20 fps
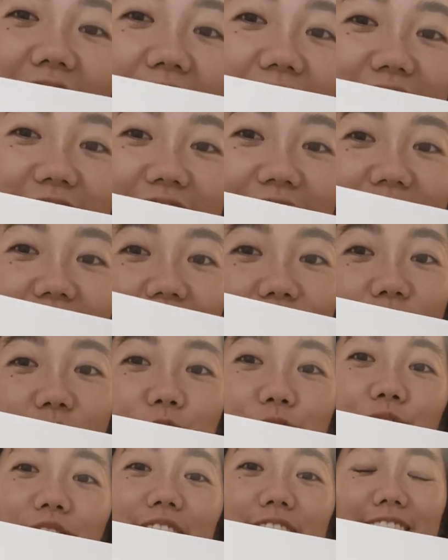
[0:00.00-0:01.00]
I think they look
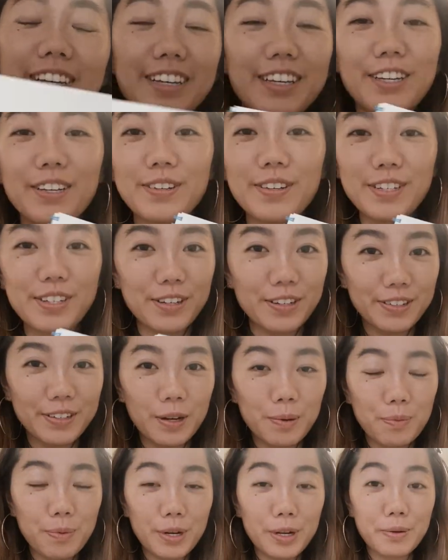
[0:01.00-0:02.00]
really cute, it turned
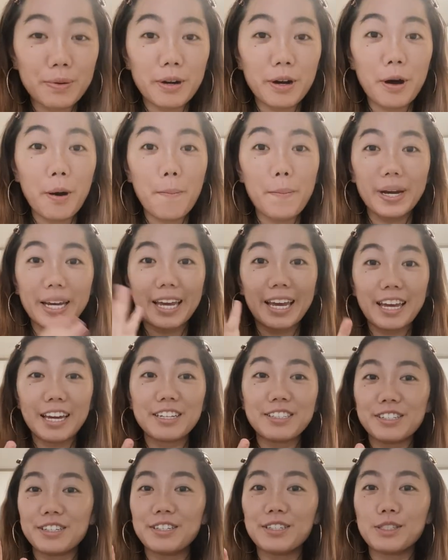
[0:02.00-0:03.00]
out pretty well. My
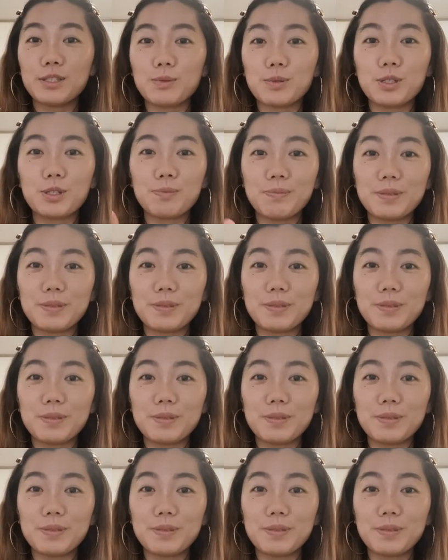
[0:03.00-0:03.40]
hand hurts, which